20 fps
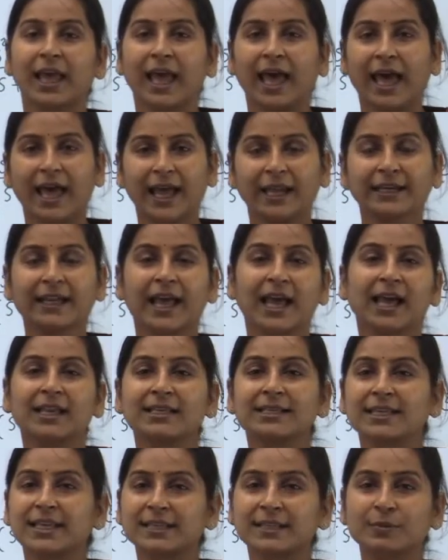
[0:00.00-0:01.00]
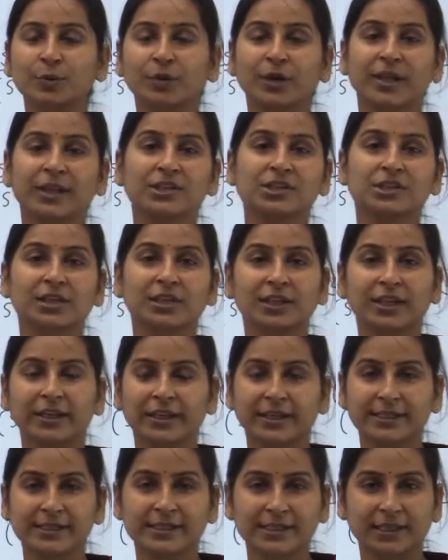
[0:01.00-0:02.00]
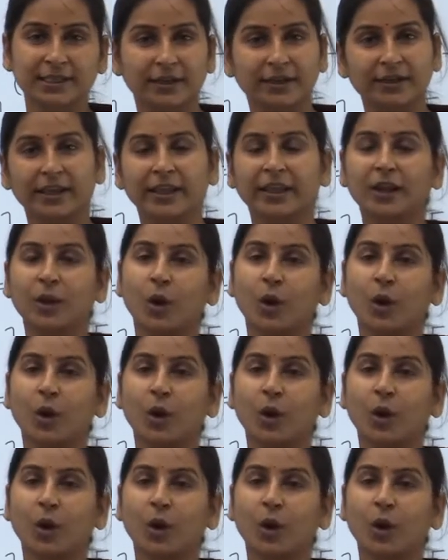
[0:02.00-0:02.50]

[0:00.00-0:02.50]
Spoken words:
and has exponential in its kernel